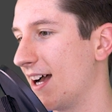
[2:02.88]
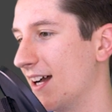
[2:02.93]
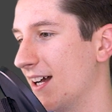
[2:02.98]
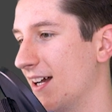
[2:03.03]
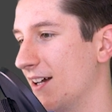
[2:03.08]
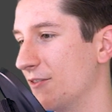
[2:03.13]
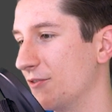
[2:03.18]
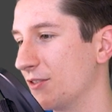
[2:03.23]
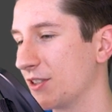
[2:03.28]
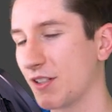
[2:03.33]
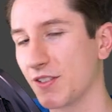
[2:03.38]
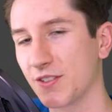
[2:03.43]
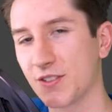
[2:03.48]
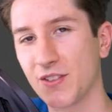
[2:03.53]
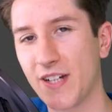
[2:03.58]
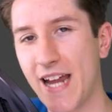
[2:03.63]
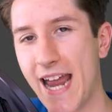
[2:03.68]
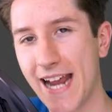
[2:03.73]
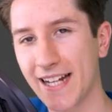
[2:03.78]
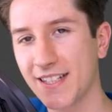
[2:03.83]
uh, we're going
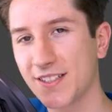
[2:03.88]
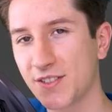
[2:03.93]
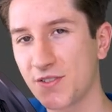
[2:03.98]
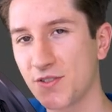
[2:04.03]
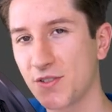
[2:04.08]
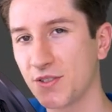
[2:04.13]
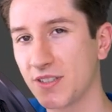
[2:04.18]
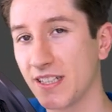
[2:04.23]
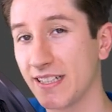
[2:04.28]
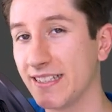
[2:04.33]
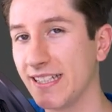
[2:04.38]
to extrude the